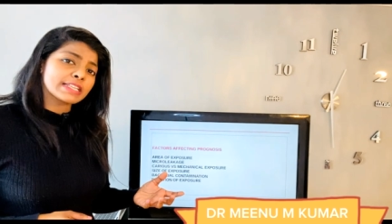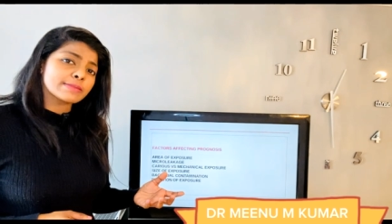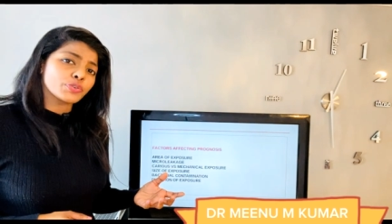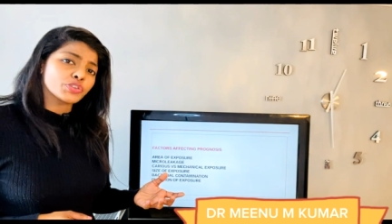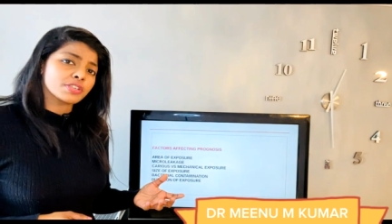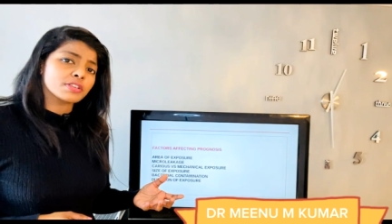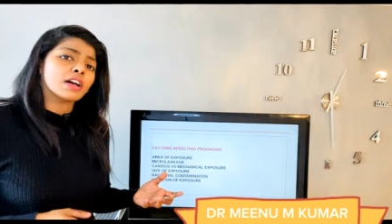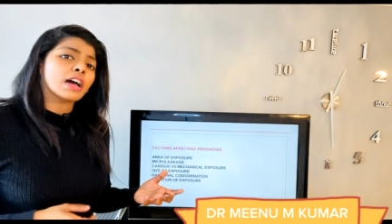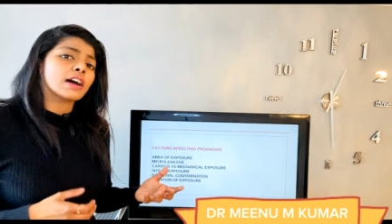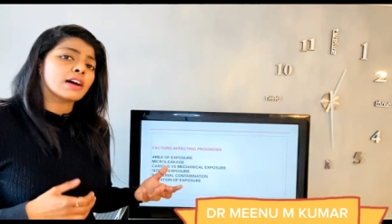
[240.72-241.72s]
exposure
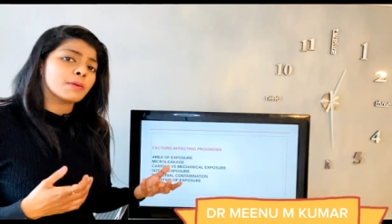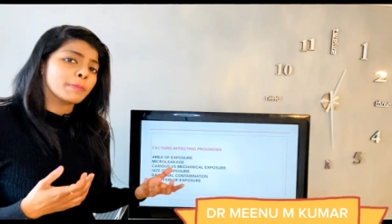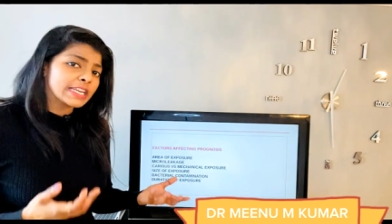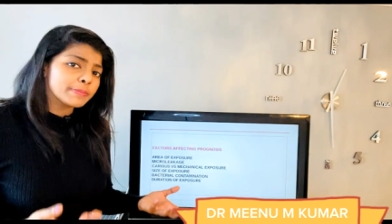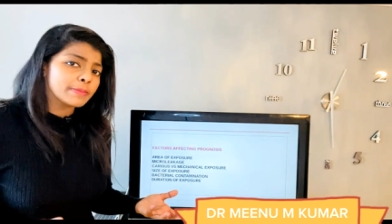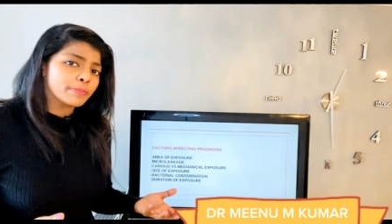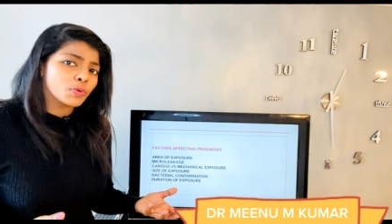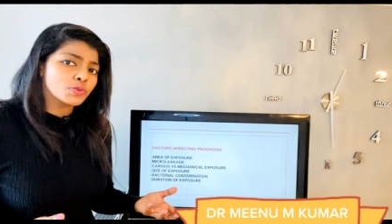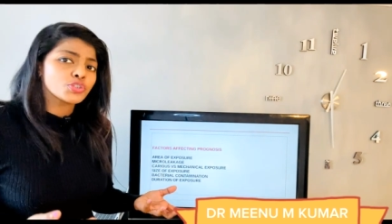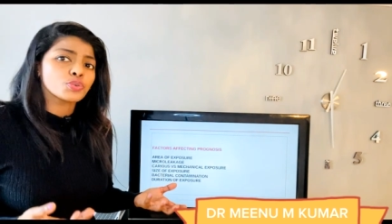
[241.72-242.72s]
might be
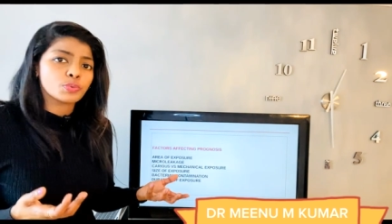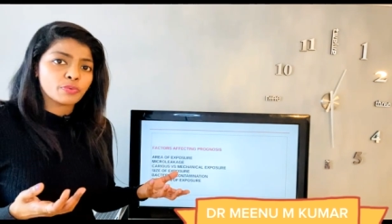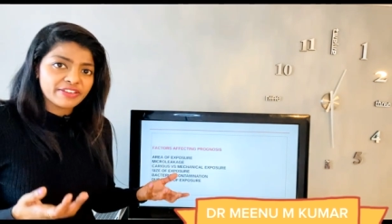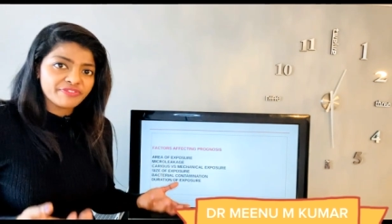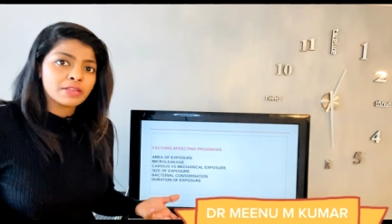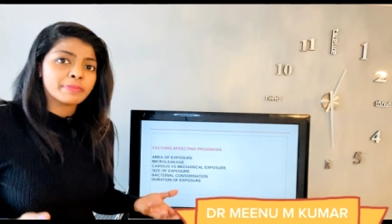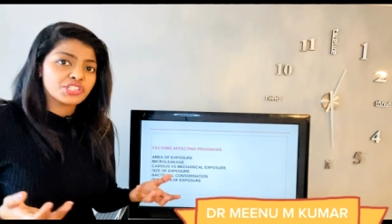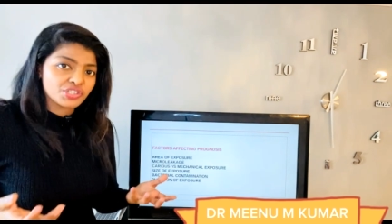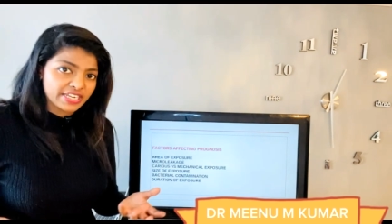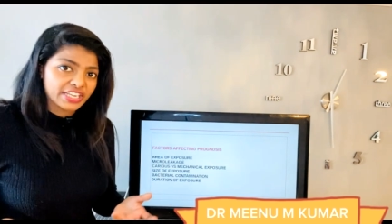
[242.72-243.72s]
prone to
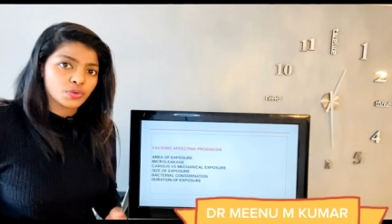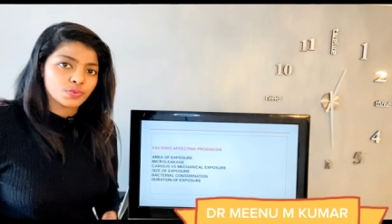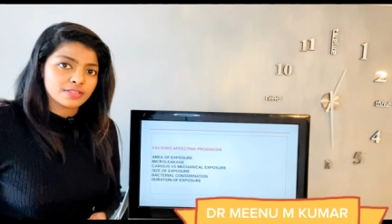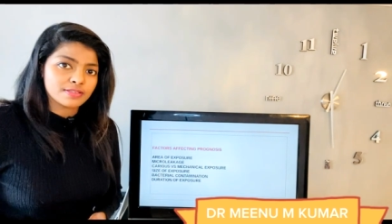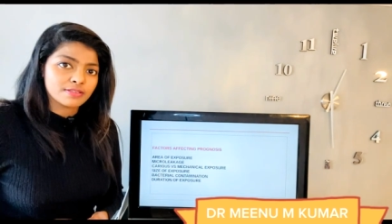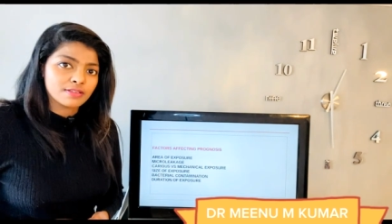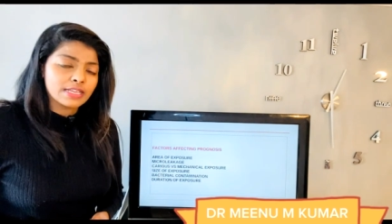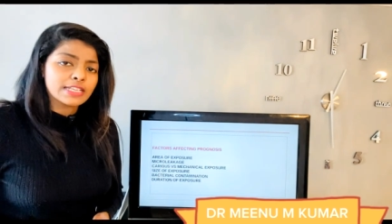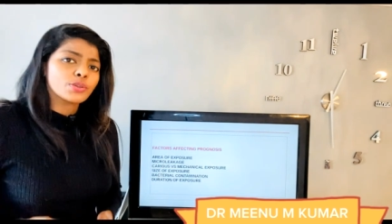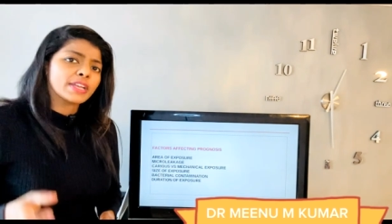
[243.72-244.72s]
inflammation and necrosis.
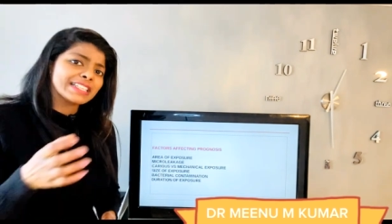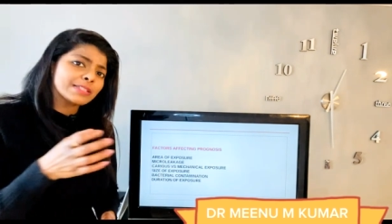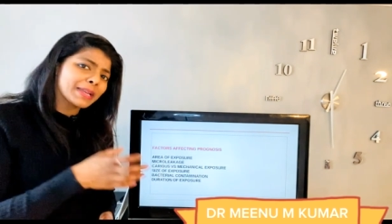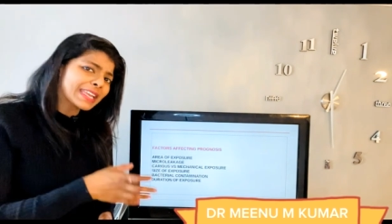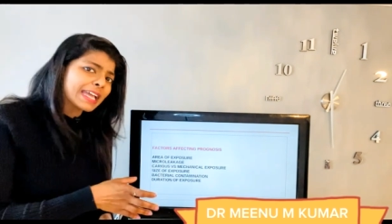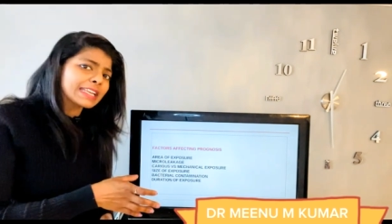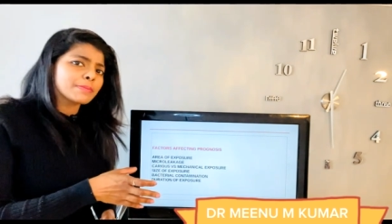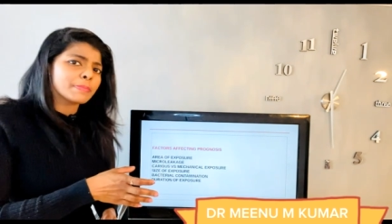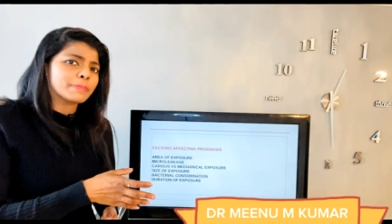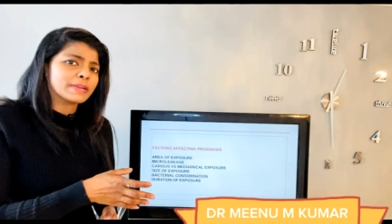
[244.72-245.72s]
So hence mechanical
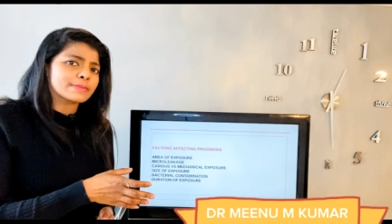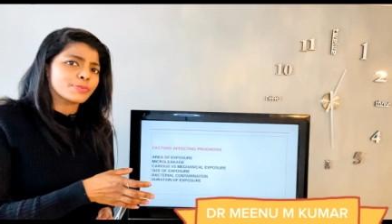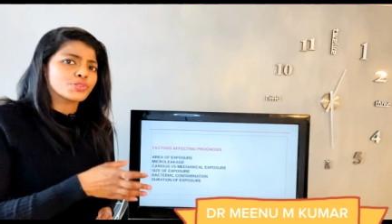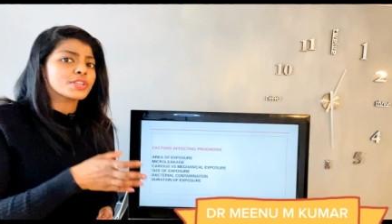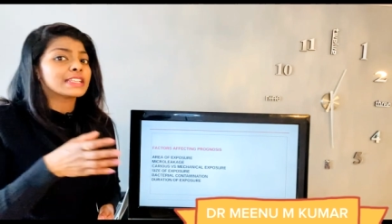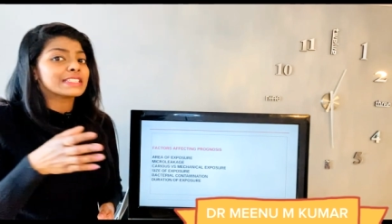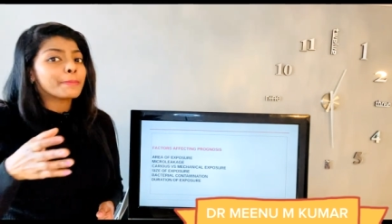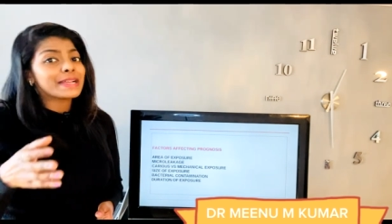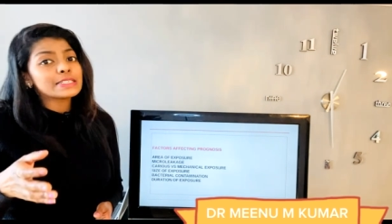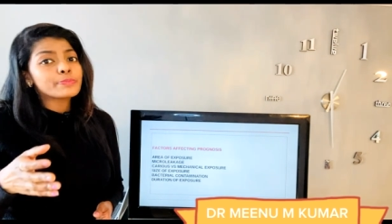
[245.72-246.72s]
pulp exposure has a
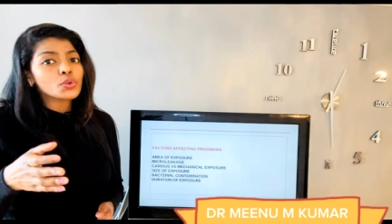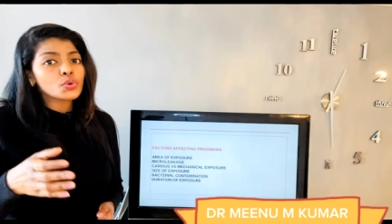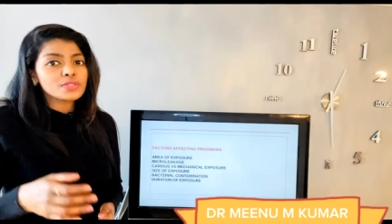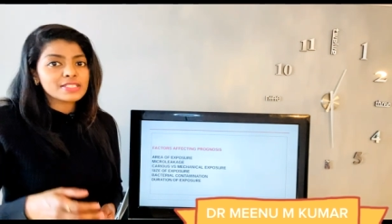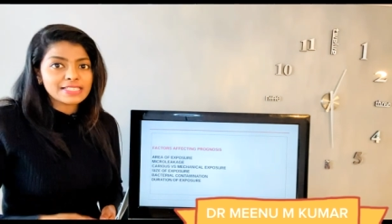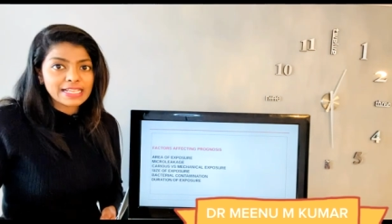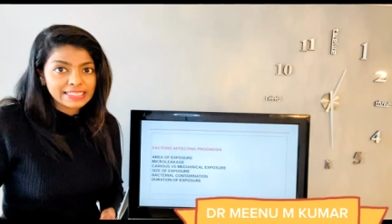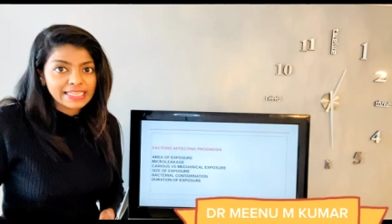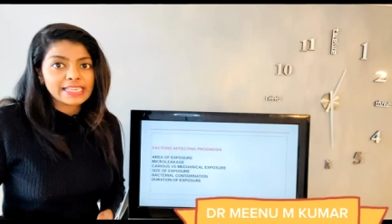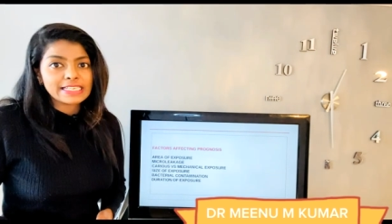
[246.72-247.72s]
better prognosis than the
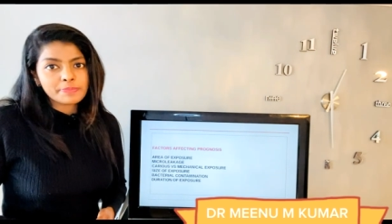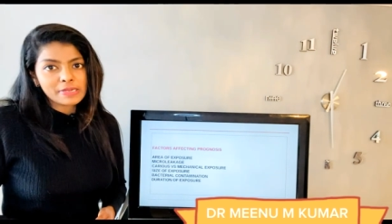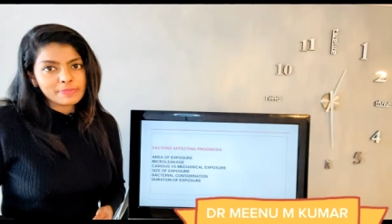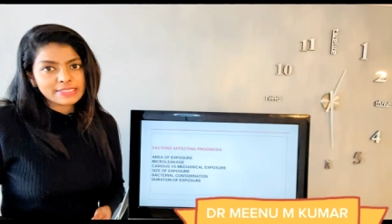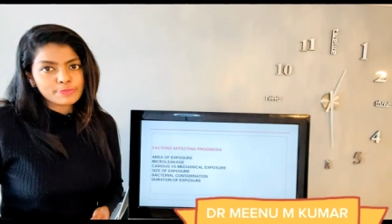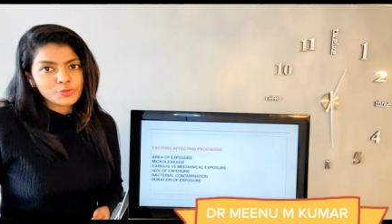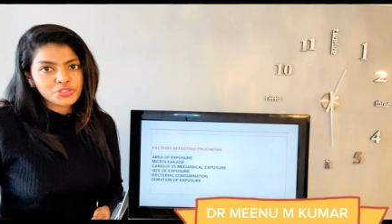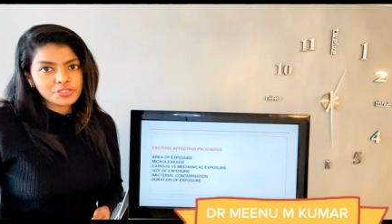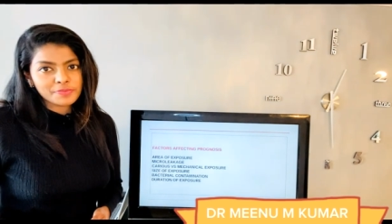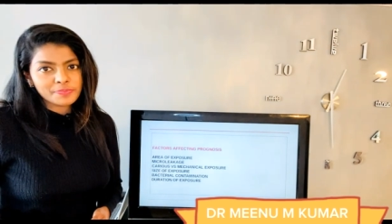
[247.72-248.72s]
caries pulp
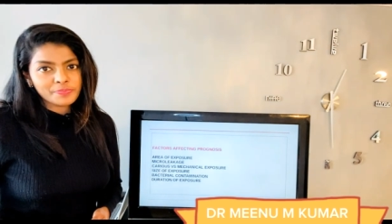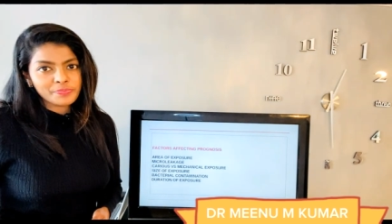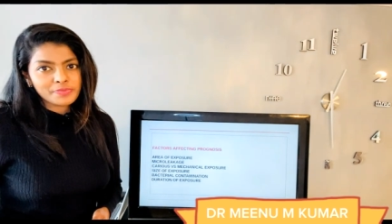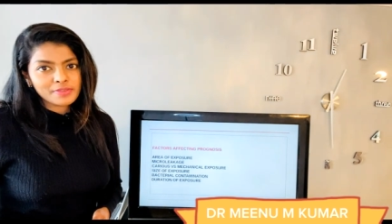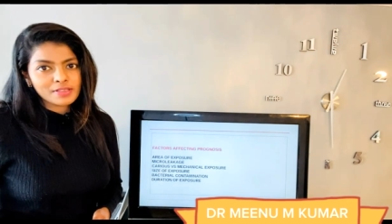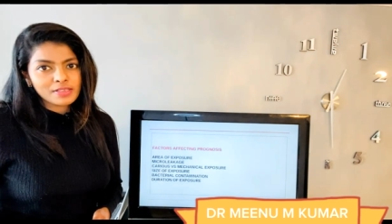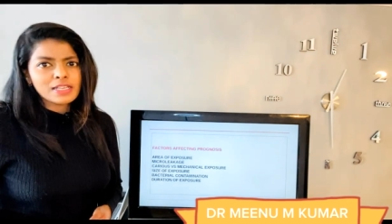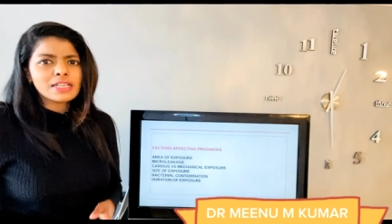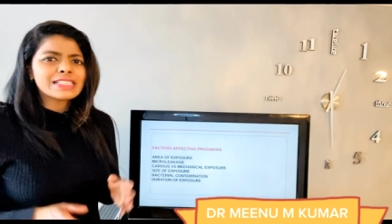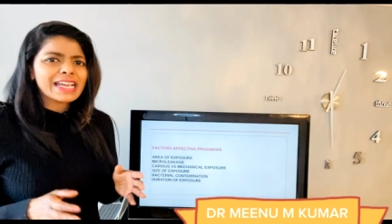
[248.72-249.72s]
exposure.
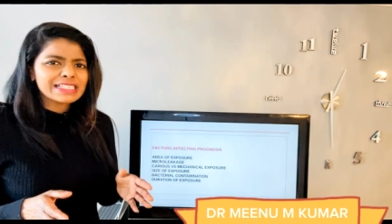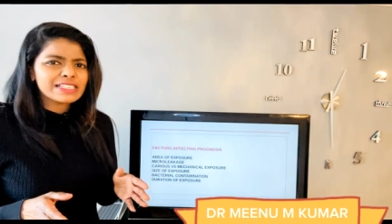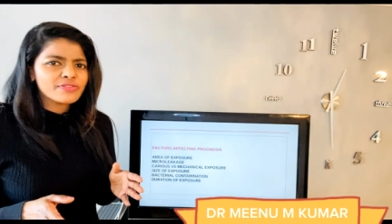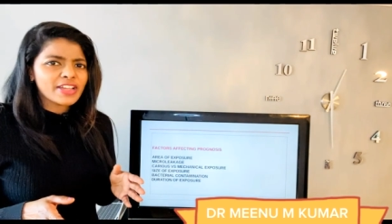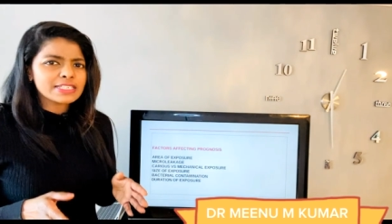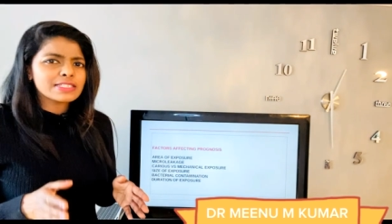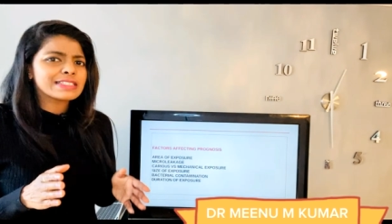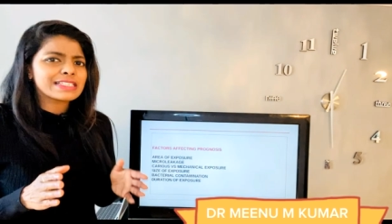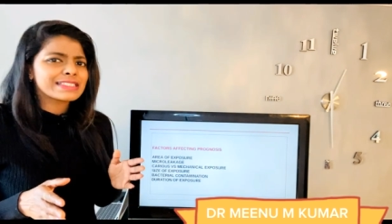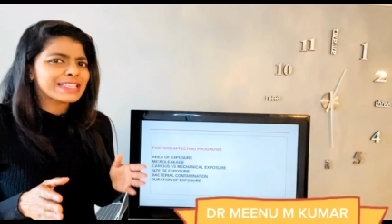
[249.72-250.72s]
The another factor is
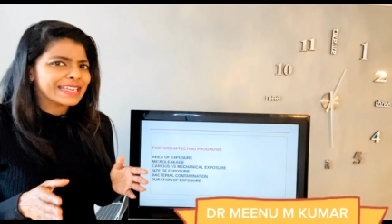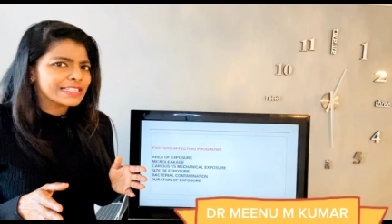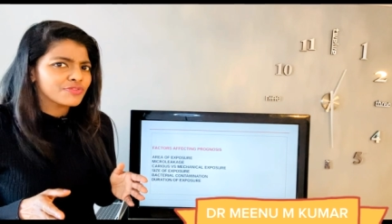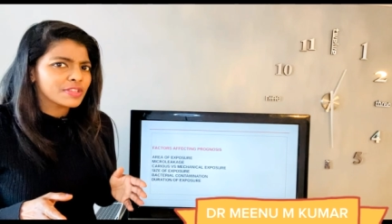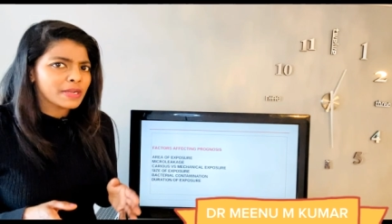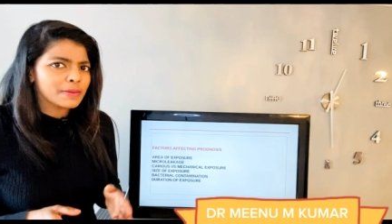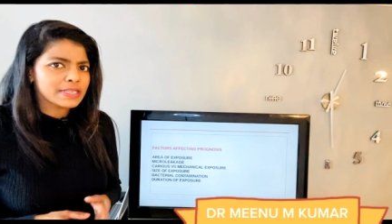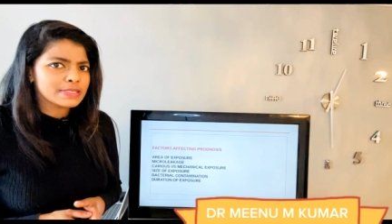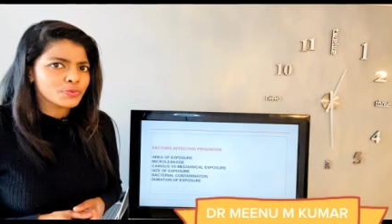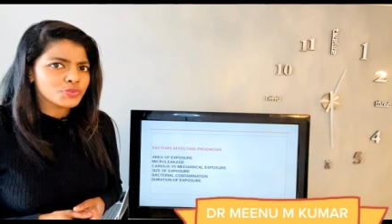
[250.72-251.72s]
the size of the pulp
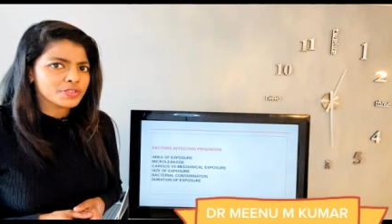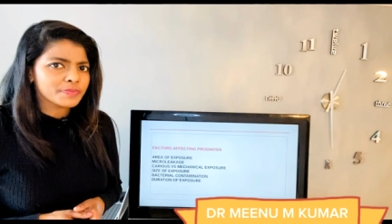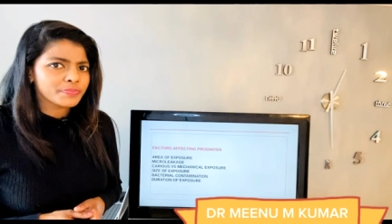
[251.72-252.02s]
exposure.